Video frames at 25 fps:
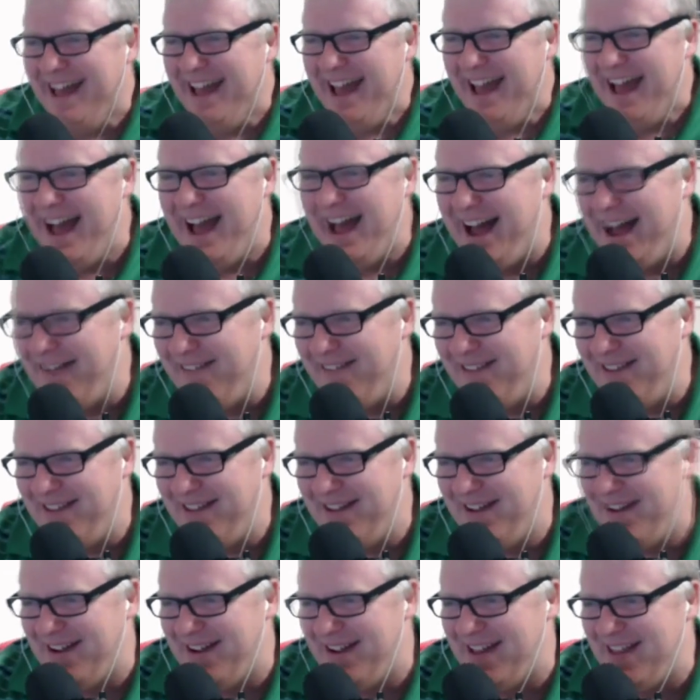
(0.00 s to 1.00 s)

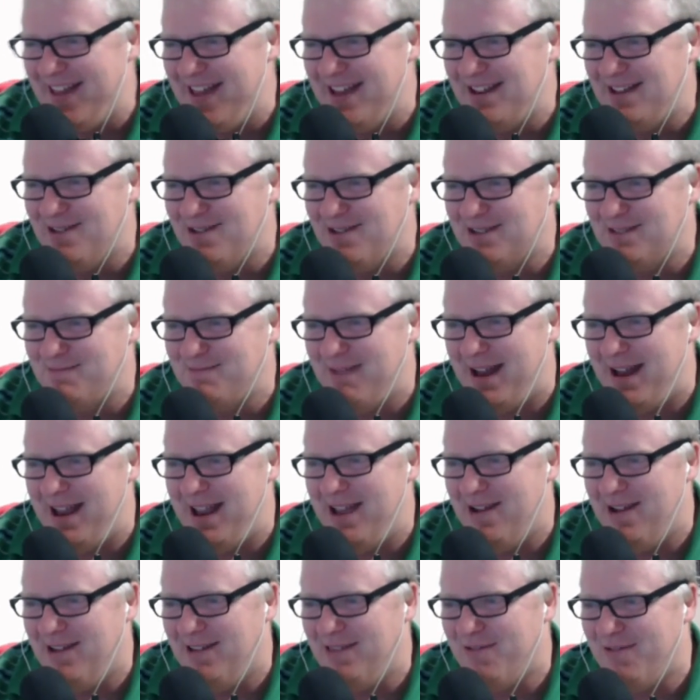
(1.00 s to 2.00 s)
Yeah, there's yours. Money
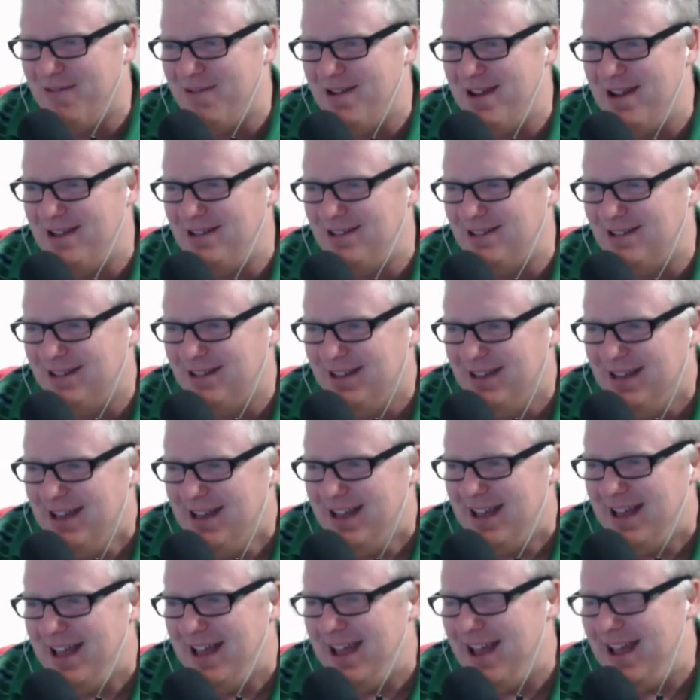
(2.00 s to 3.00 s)
on the fridge,
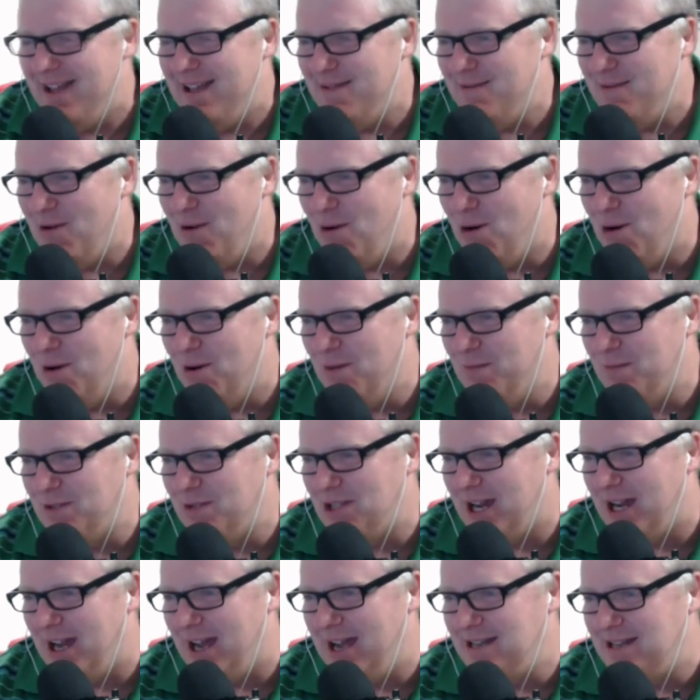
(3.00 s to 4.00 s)
or
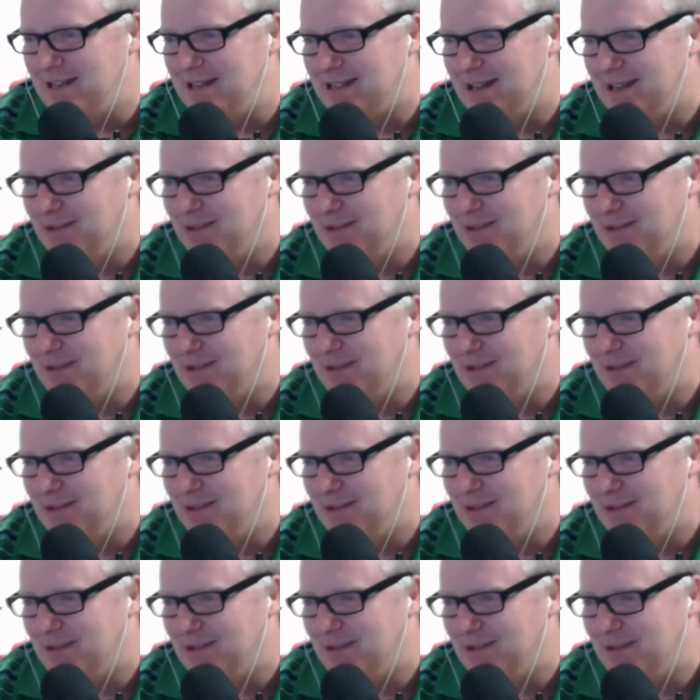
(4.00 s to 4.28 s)
change it sometimes.